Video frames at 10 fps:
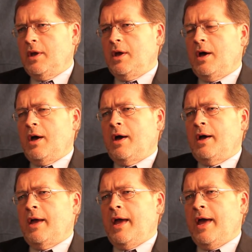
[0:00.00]

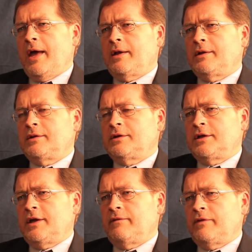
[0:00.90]
uh, and
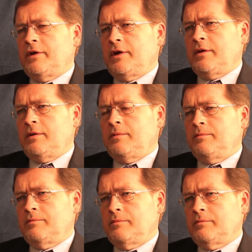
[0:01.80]
see if the
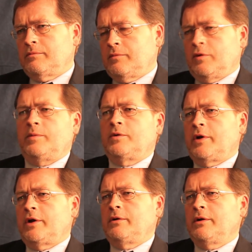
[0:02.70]

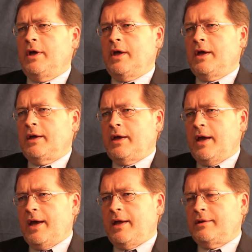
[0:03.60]
perpetrator
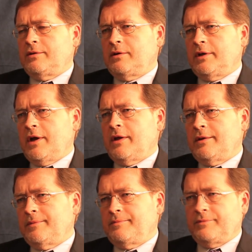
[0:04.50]
can sort of get on
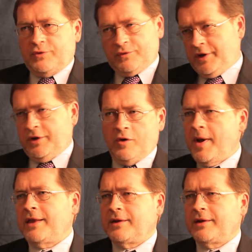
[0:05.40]
the straight and narrow path